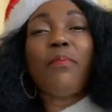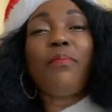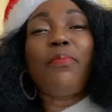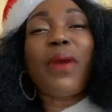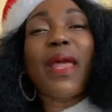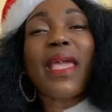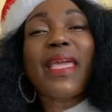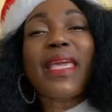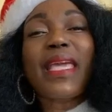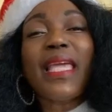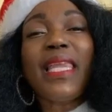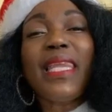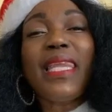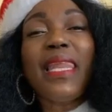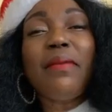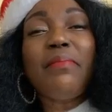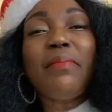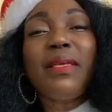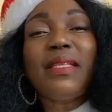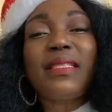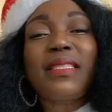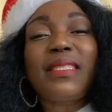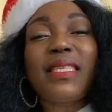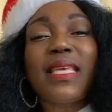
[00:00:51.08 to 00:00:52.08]
Breaking
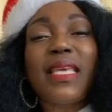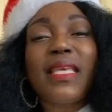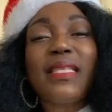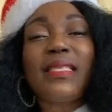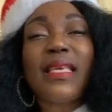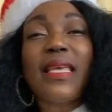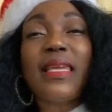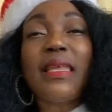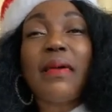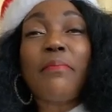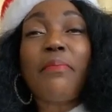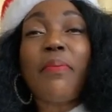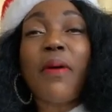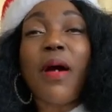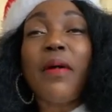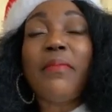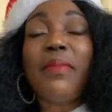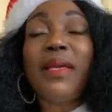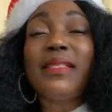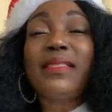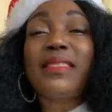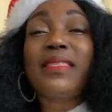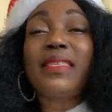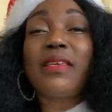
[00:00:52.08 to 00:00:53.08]
Limits is an
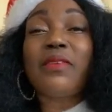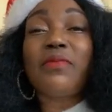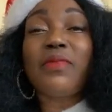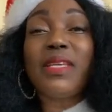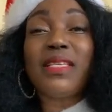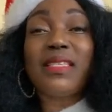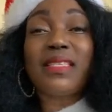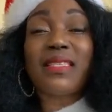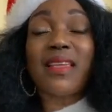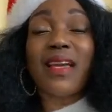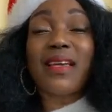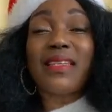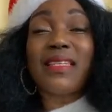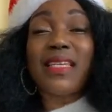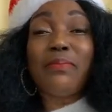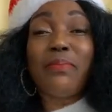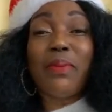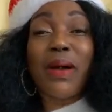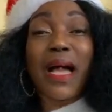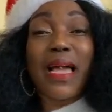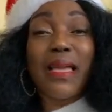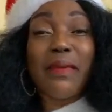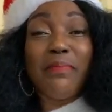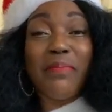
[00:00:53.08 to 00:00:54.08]
empowerment series started
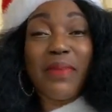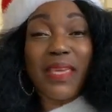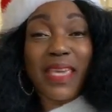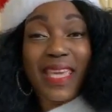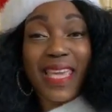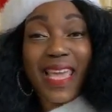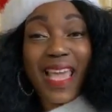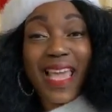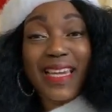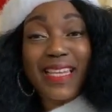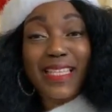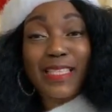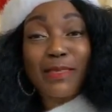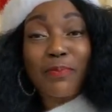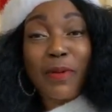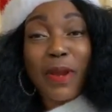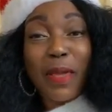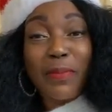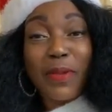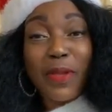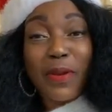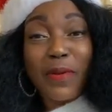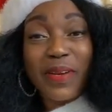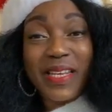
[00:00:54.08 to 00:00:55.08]
by me and is
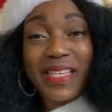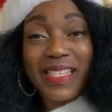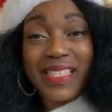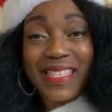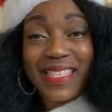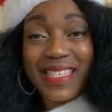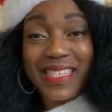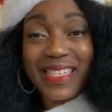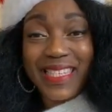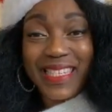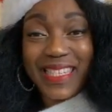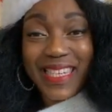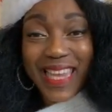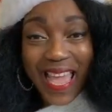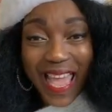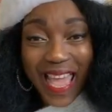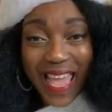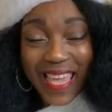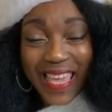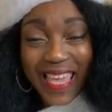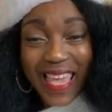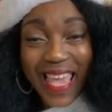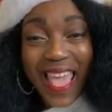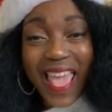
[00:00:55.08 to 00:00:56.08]
premiering
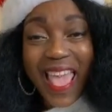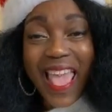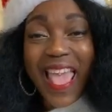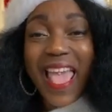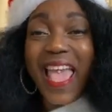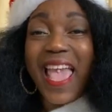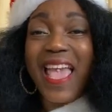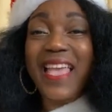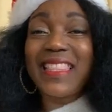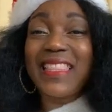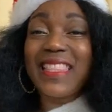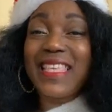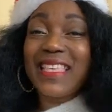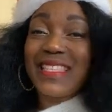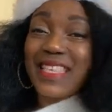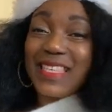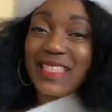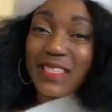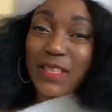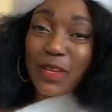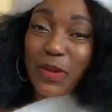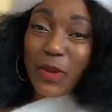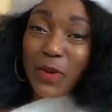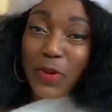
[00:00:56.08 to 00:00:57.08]
today. And this
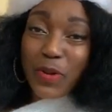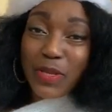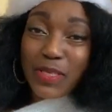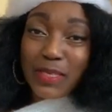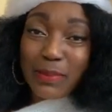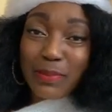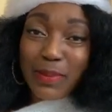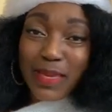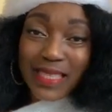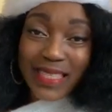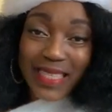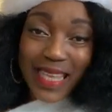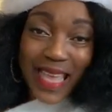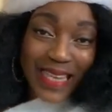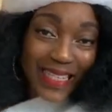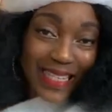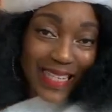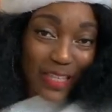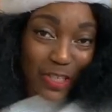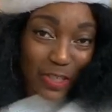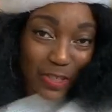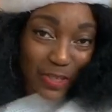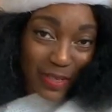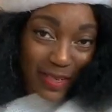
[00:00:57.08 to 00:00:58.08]
is the Christmas
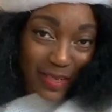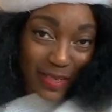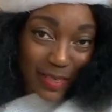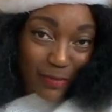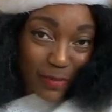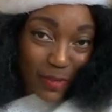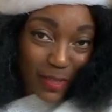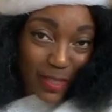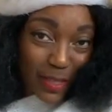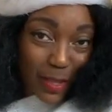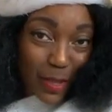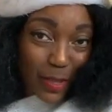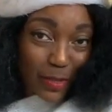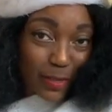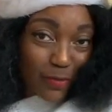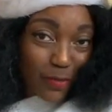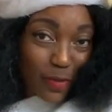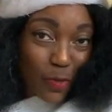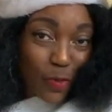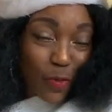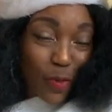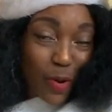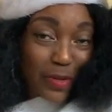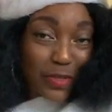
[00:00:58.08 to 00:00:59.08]
edition, for those of
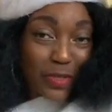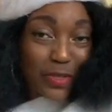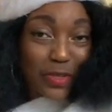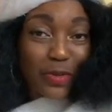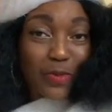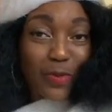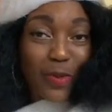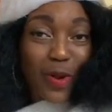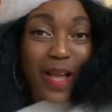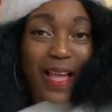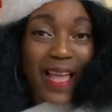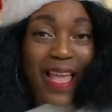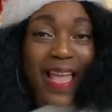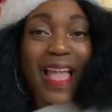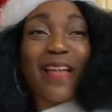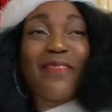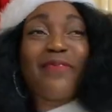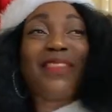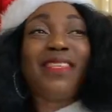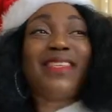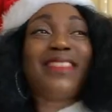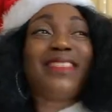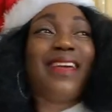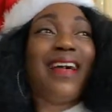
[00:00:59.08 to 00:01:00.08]
you wondering why I
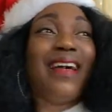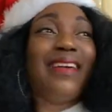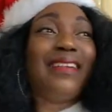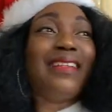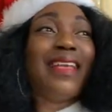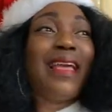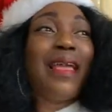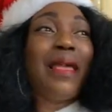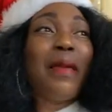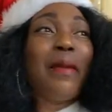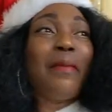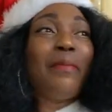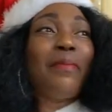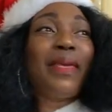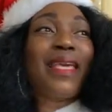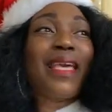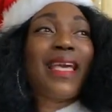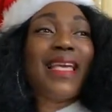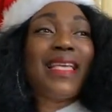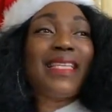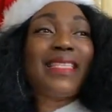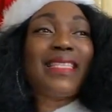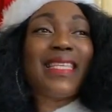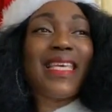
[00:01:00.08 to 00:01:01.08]
have this on,
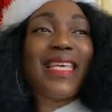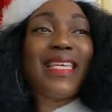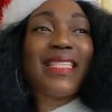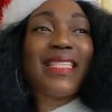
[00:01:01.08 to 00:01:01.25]
because